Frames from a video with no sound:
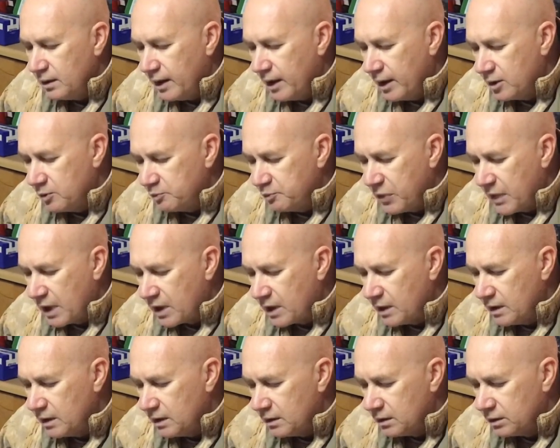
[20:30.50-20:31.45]
and
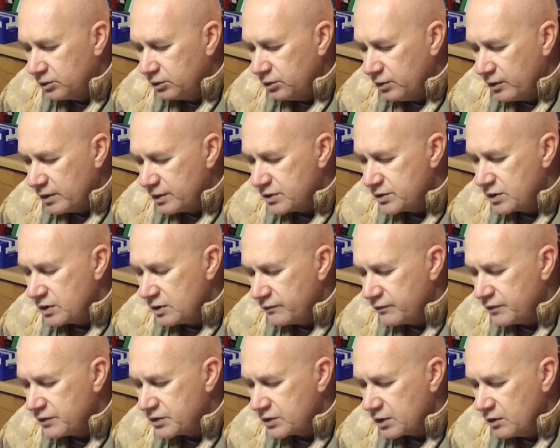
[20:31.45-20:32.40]
parallel to the
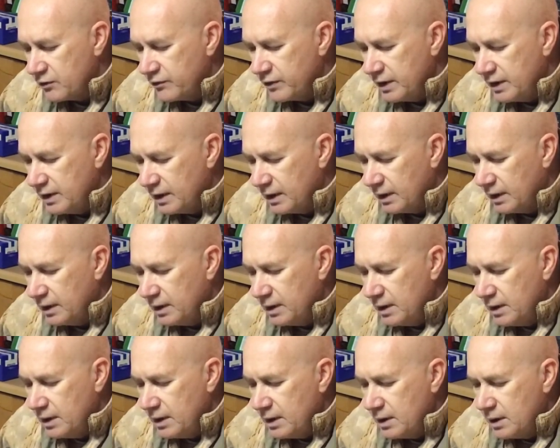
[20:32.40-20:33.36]
surface over here.
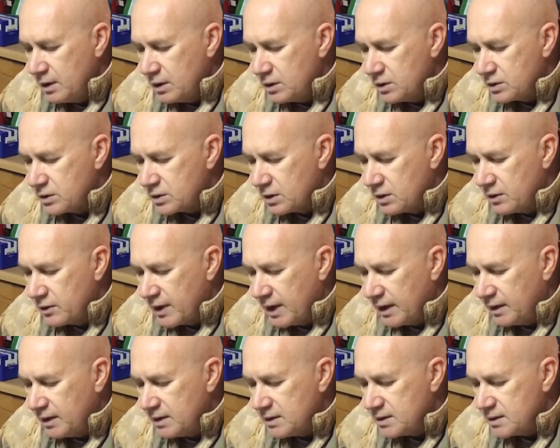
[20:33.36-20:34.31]
So
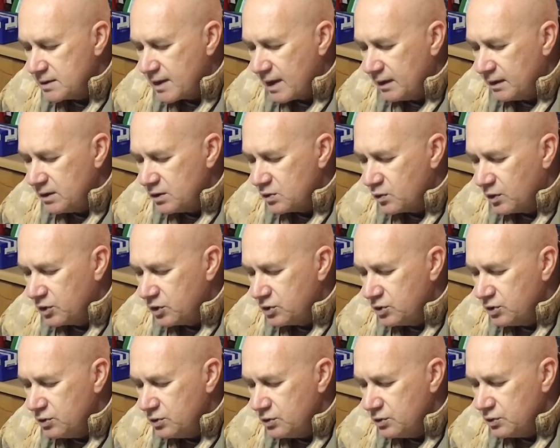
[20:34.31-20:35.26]
that is
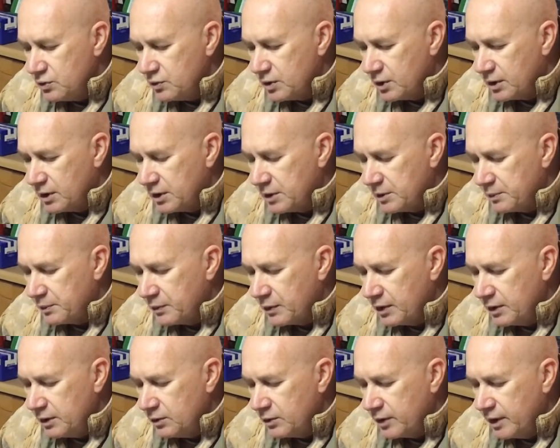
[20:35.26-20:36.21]
what
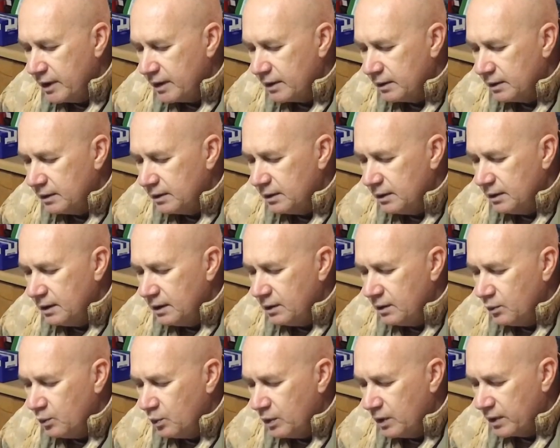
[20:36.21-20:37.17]
you get
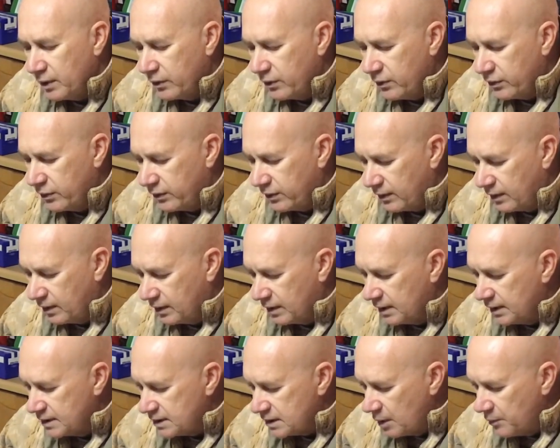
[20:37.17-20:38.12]
with
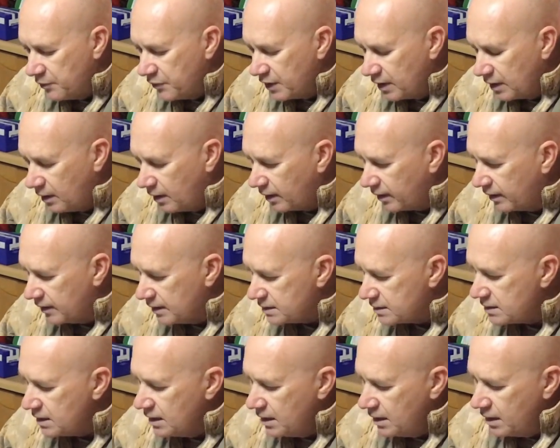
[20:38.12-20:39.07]
something like
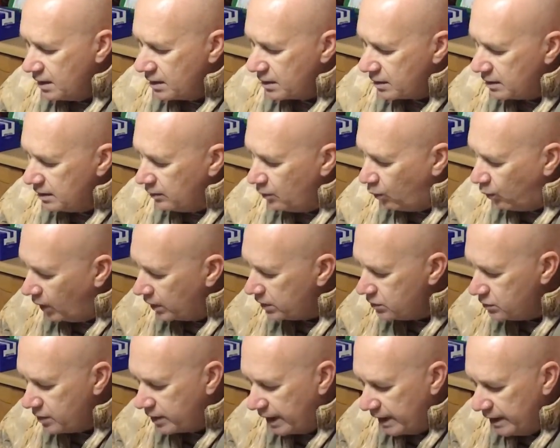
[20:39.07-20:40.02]
this.
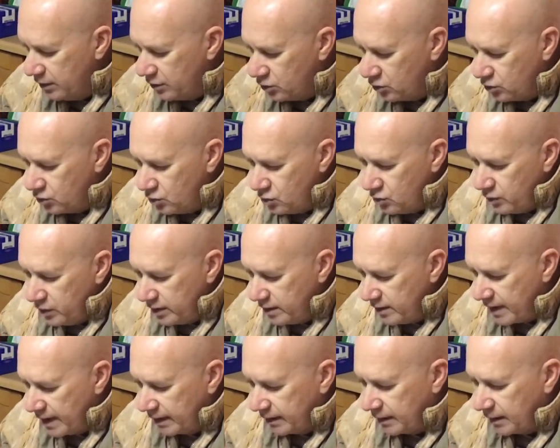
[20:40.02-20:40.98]
What you can do
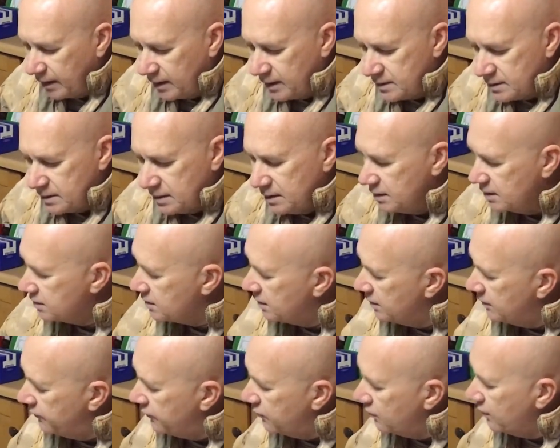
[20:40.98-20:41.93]
in that case is,
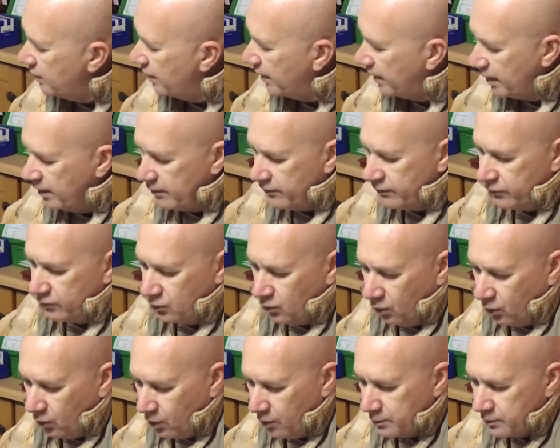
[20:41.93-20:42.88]
if you have
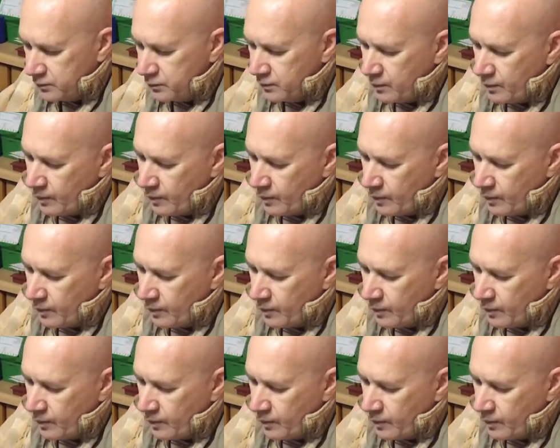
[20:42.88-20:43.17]
your